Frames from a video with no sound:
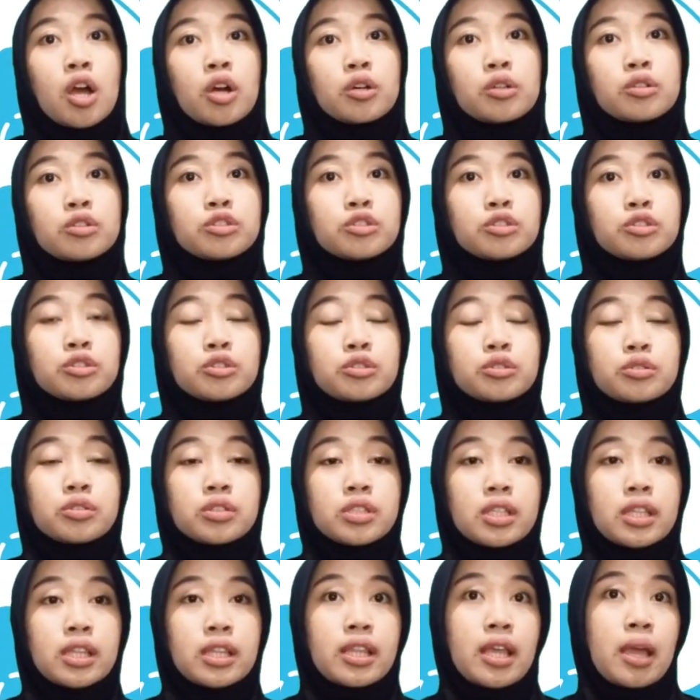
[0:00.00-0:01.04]

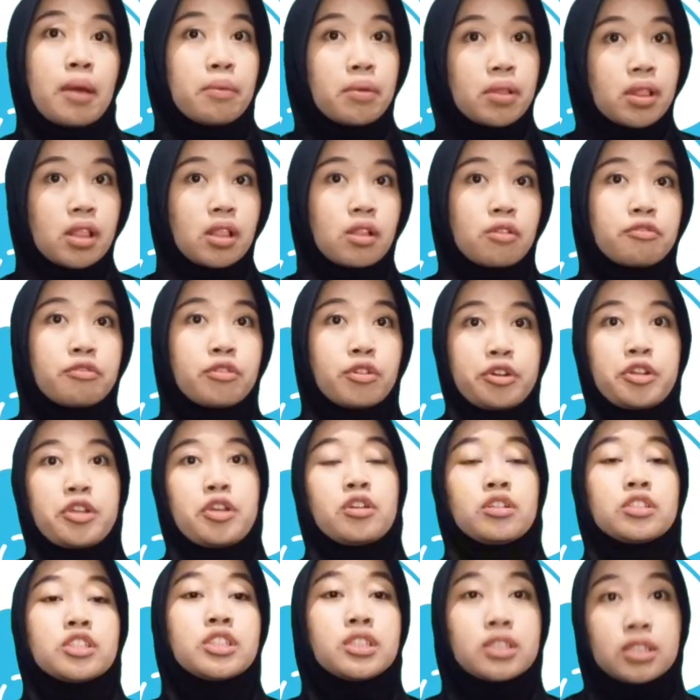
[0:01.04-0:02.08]
unsuitable for
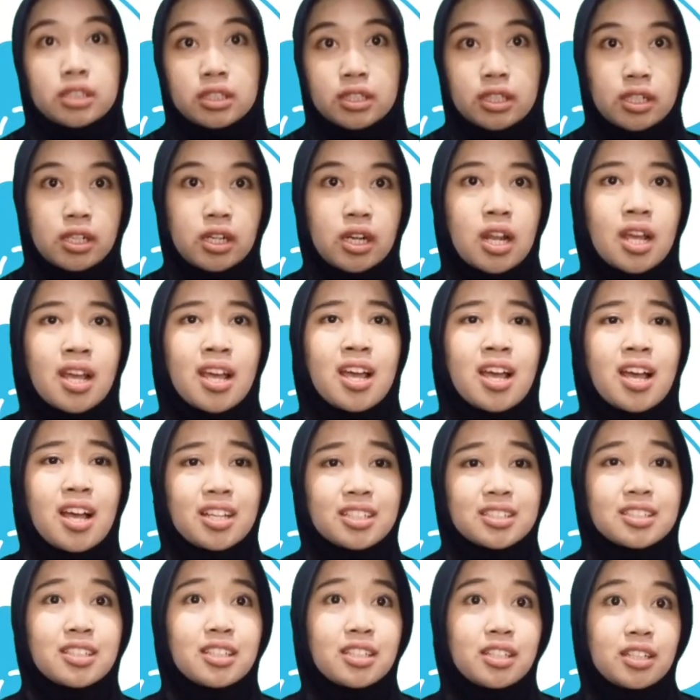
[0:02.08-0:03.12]
young children,
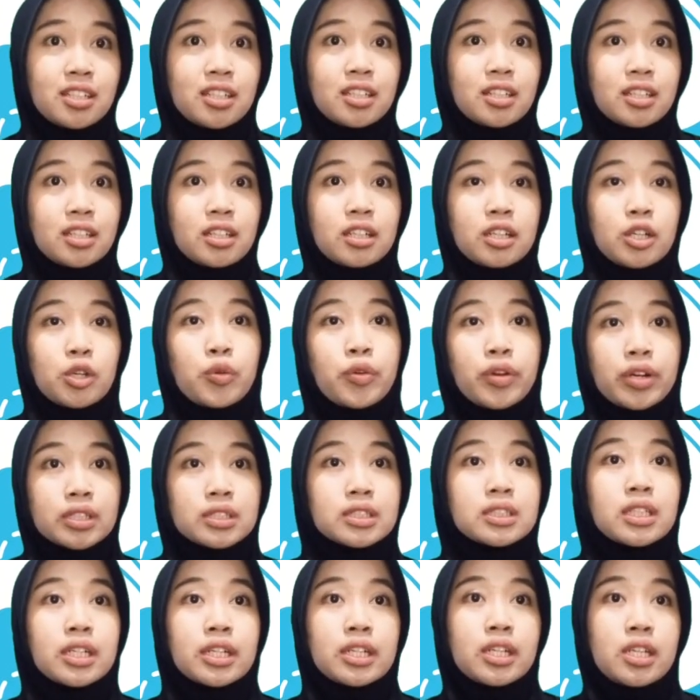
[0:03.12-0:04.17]
as it
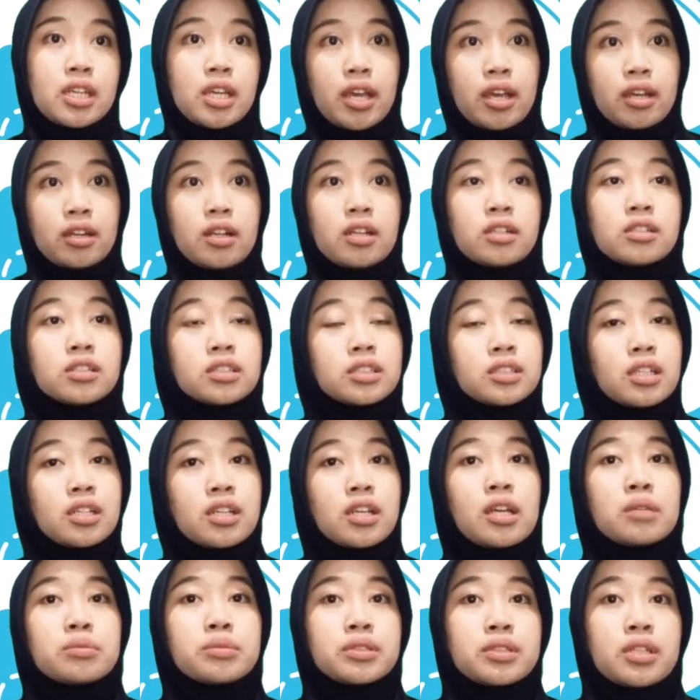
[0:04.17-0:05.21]
requires reading and
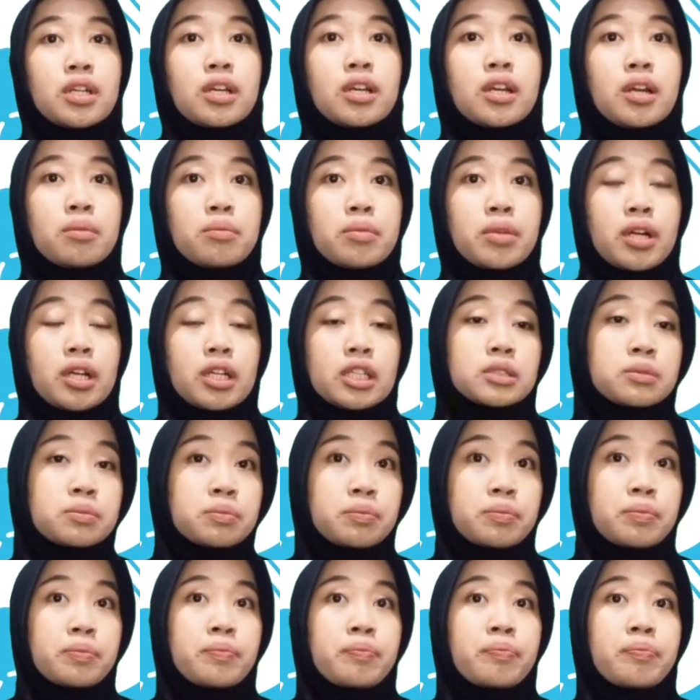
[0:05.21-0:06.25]
understanding abstract grammar
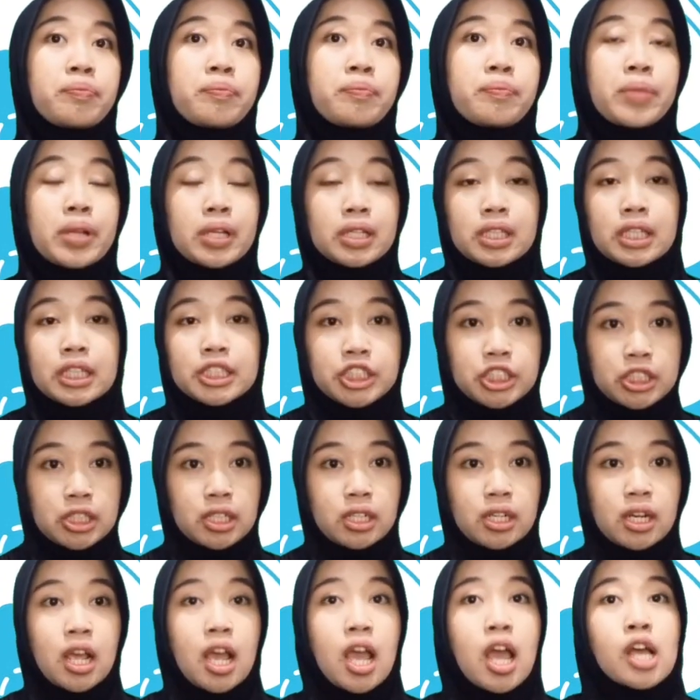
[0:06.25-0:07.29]
exploitation.
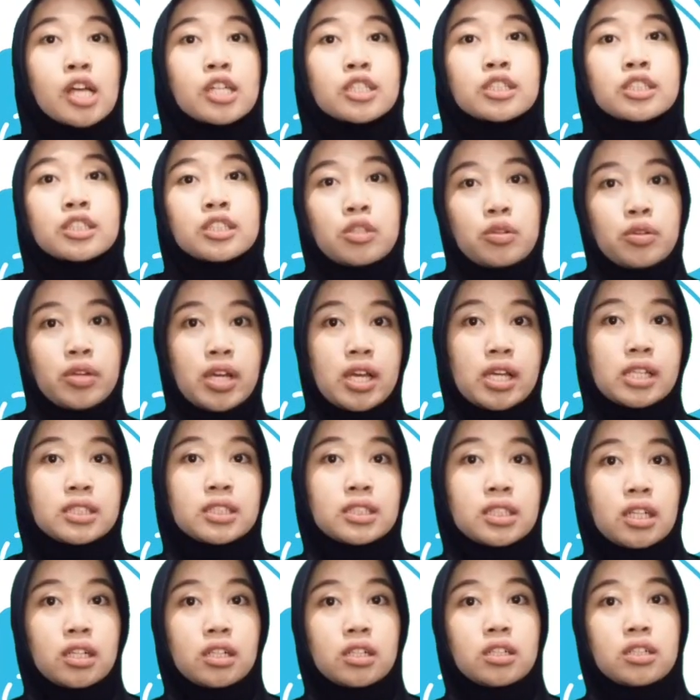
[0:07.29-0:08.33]
So guys,
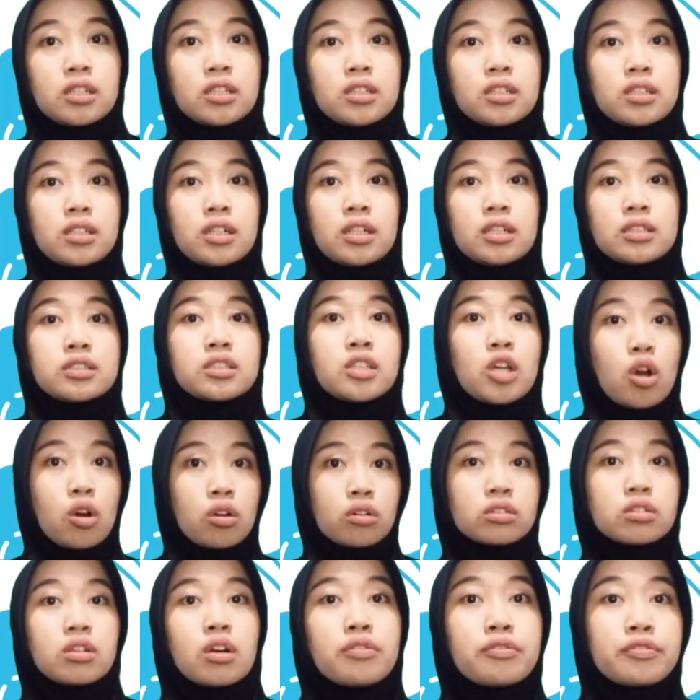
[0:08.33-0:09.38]

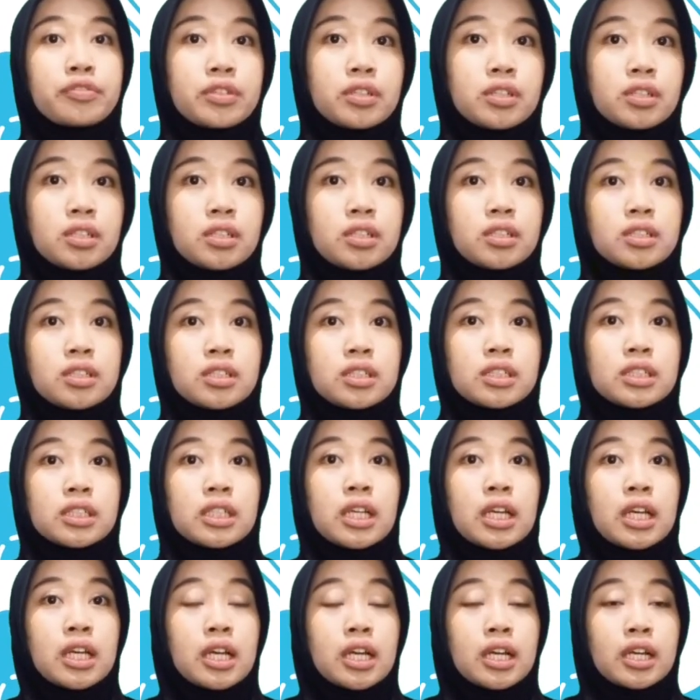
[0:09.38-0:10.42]
although often
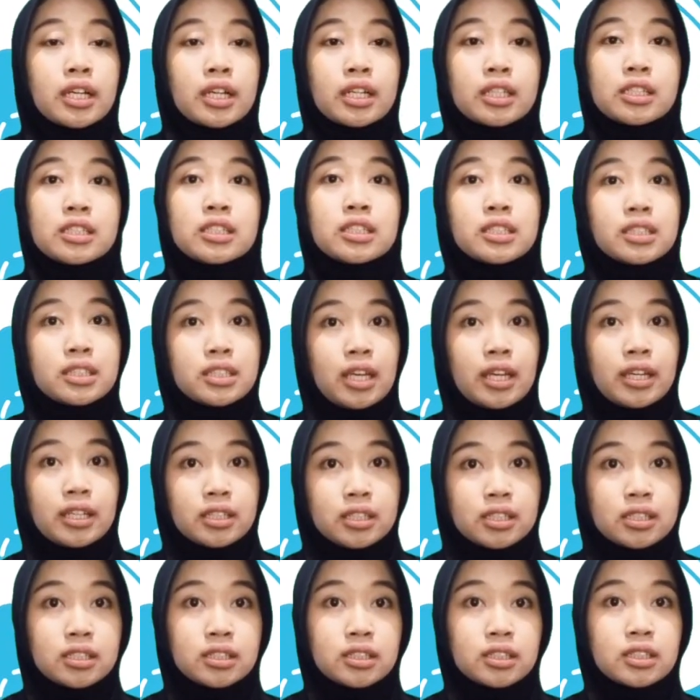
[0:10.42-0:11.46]

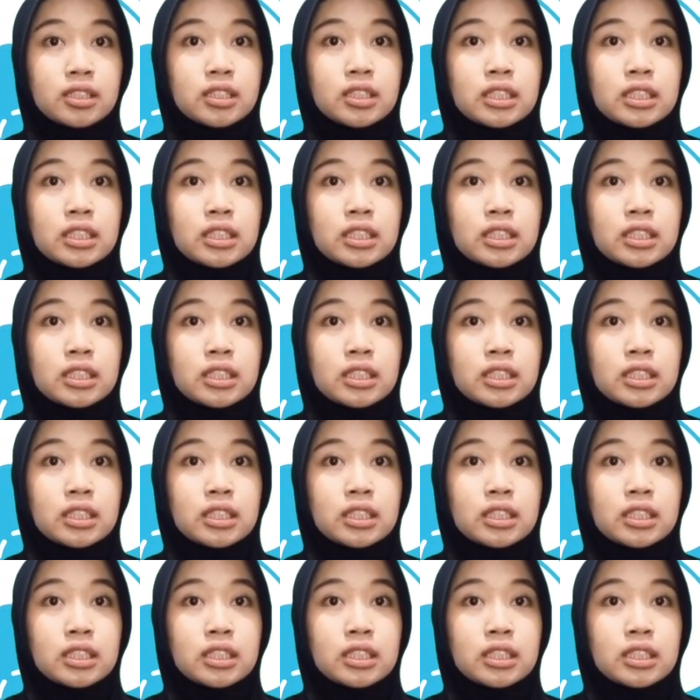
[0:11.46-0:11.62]
criticized,